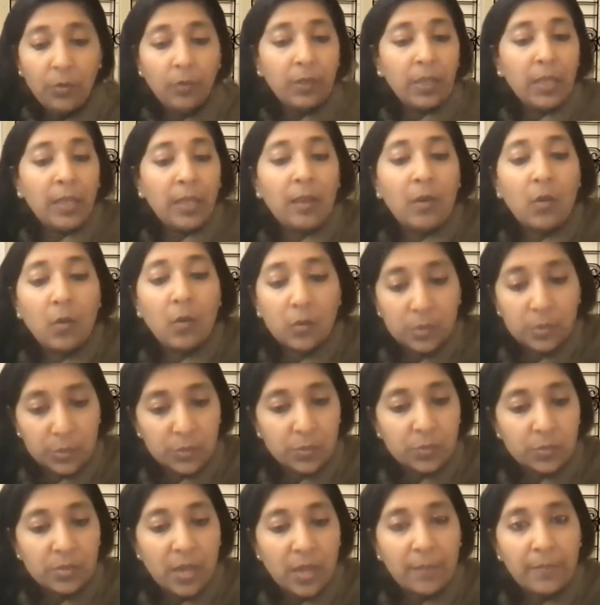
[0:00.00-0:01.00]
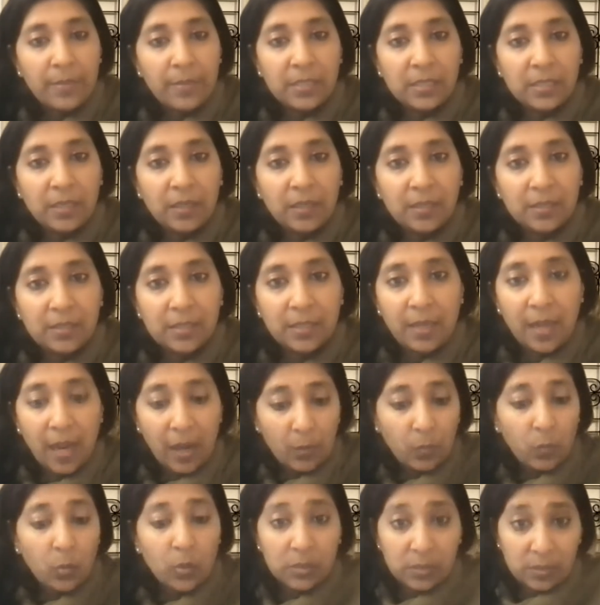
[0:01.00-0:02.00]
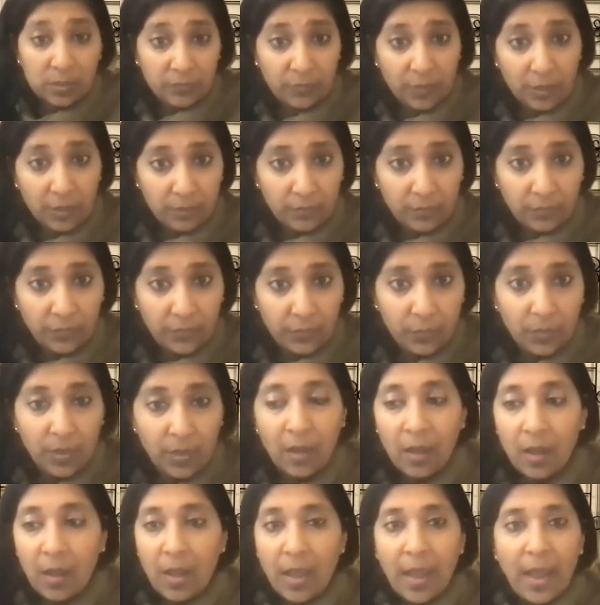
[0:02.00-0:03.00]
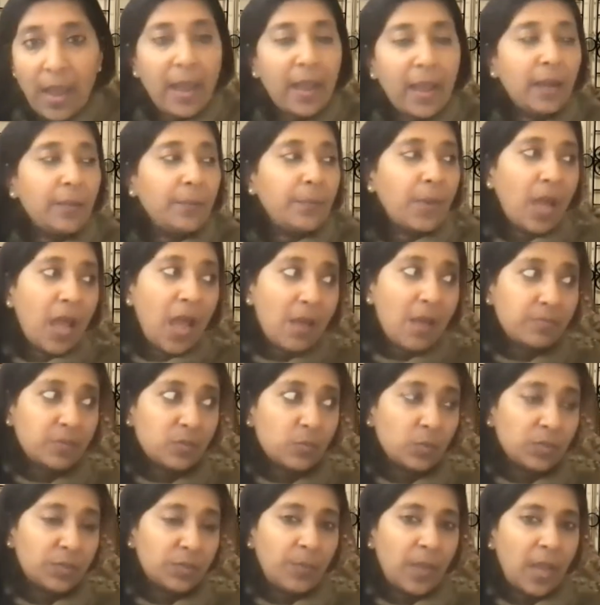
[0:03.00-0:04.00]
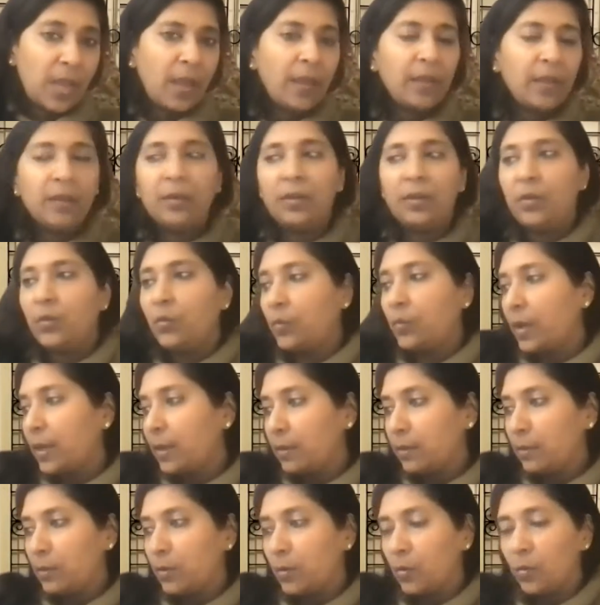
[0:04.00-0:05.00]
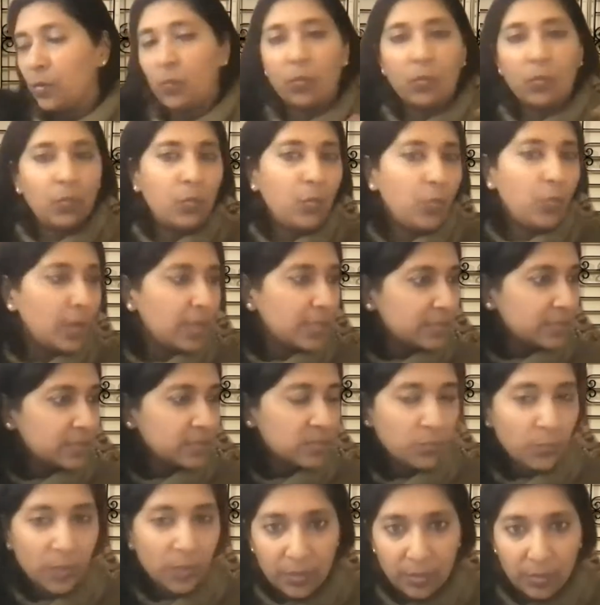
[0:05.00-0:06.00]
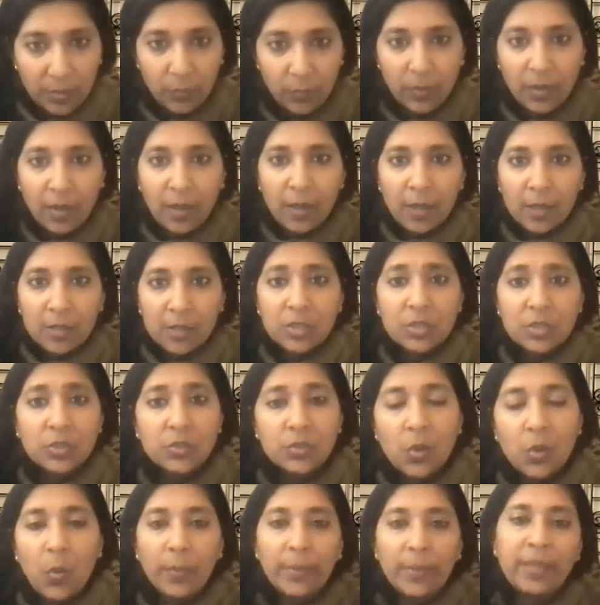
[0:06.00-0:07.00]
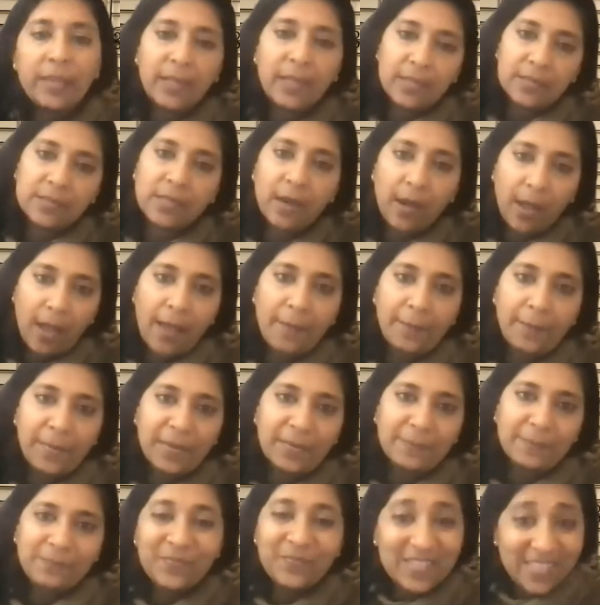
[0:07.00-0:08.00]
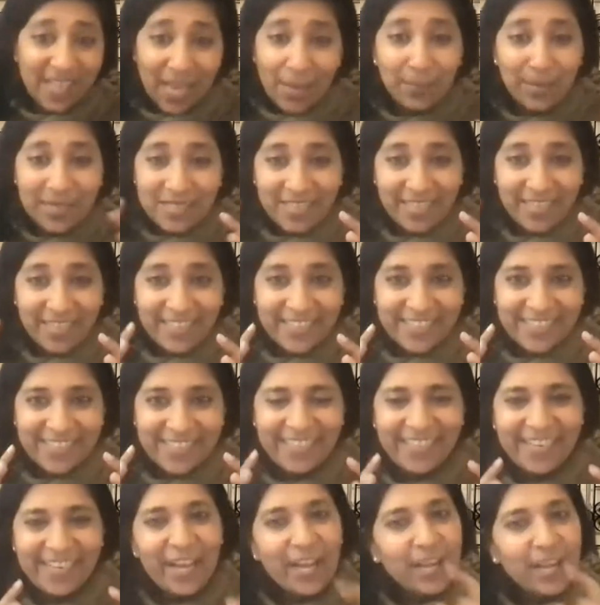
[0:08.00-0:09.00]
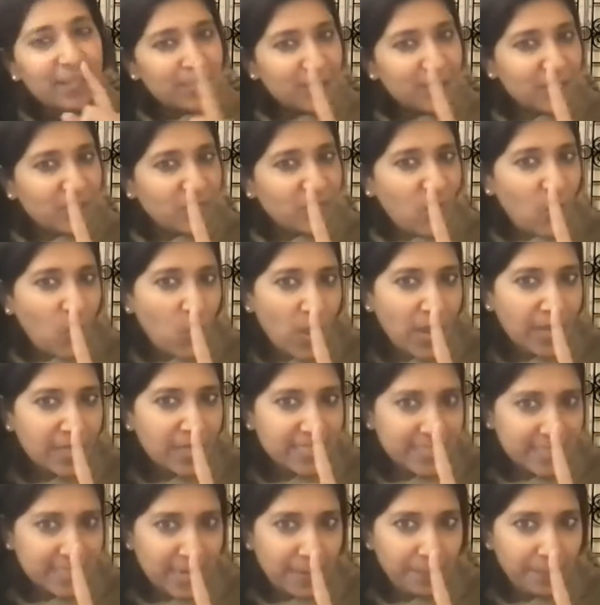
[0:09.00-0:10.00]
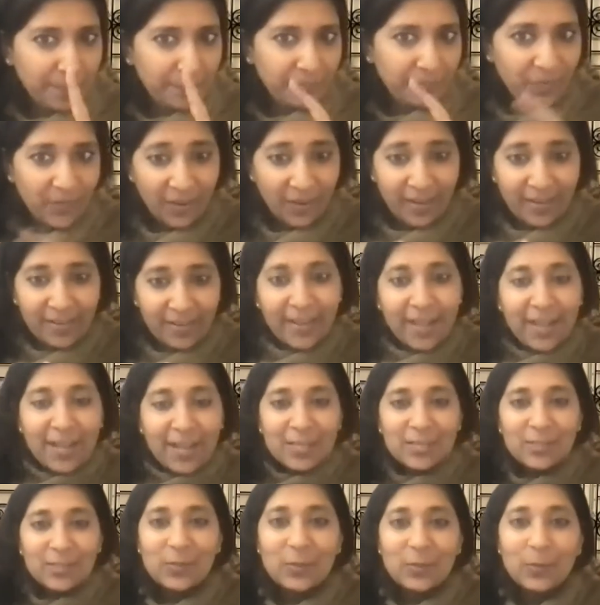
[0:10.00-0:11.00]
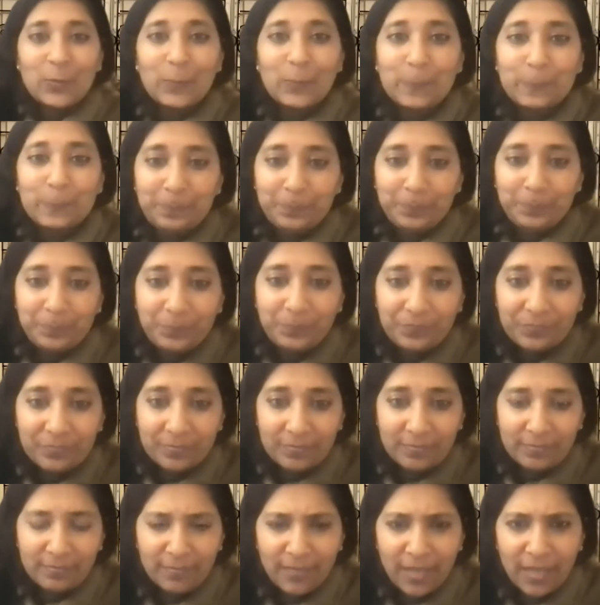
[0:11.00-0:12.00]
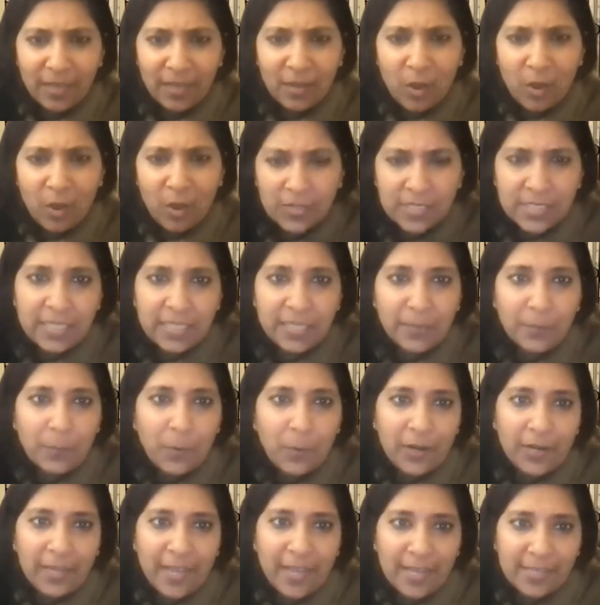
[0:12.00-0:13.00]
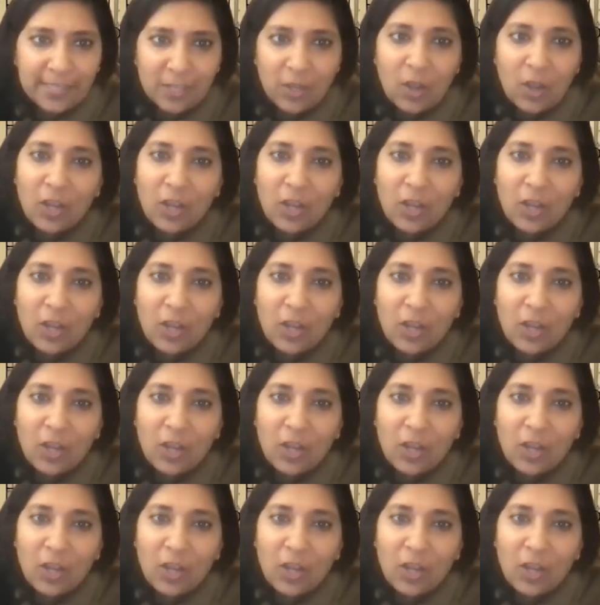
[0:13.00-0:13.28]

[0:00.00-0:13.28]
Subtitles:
looking also simultaneously at what's in front of you and perhaps what's behind you and, who else is with you. There's so many things that happen simultaneously just for one step, right? So obviously the body has a